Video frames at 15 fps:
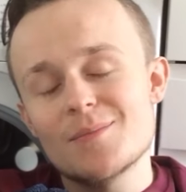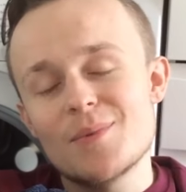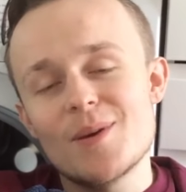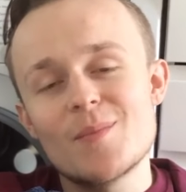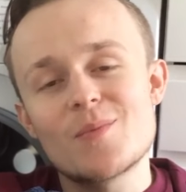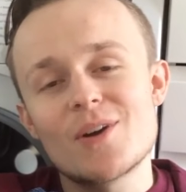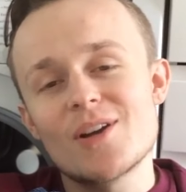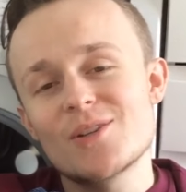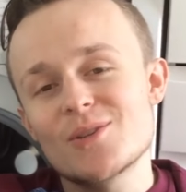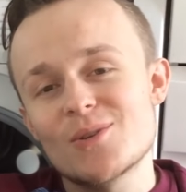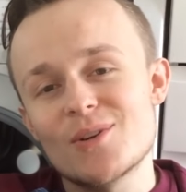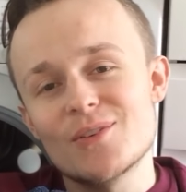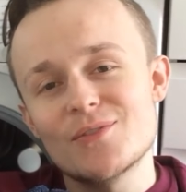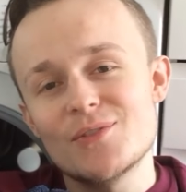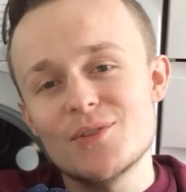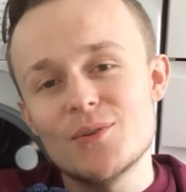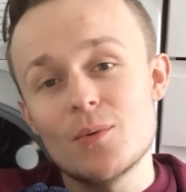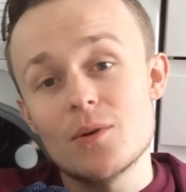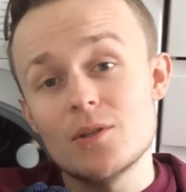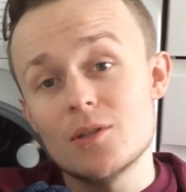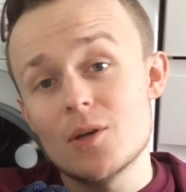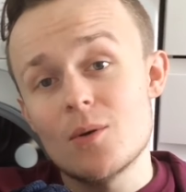a bit of pressure off you
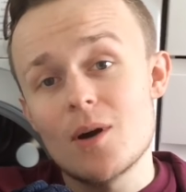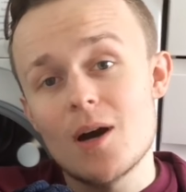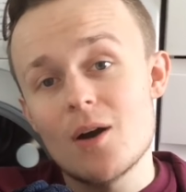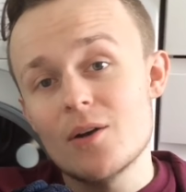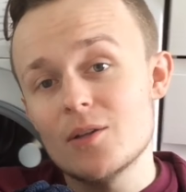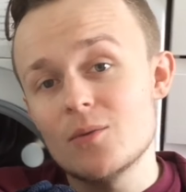when you go out.